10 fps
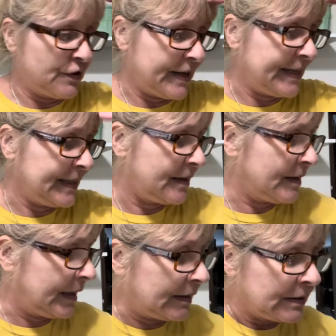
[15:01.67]
or
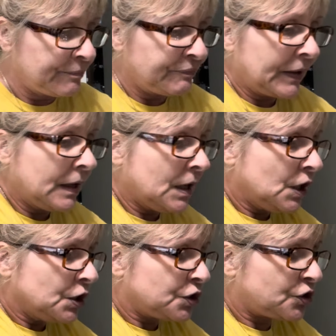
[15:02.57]
anything.
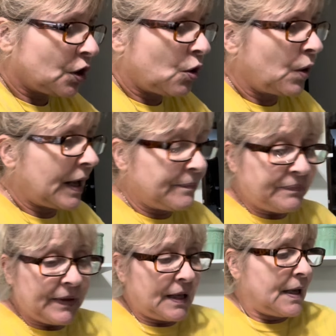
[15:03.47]
So
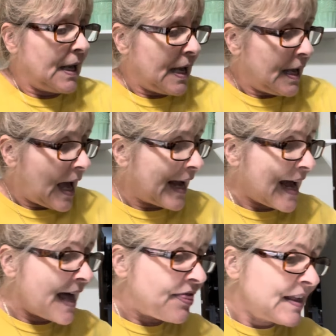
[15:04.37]
I
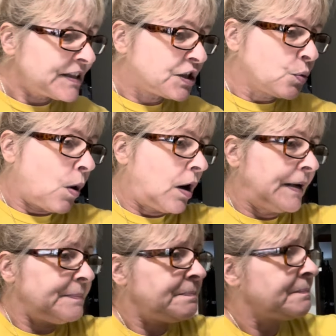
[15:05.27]
got this
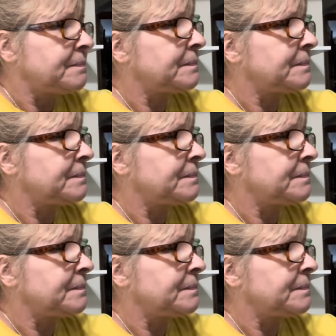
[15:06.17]
one.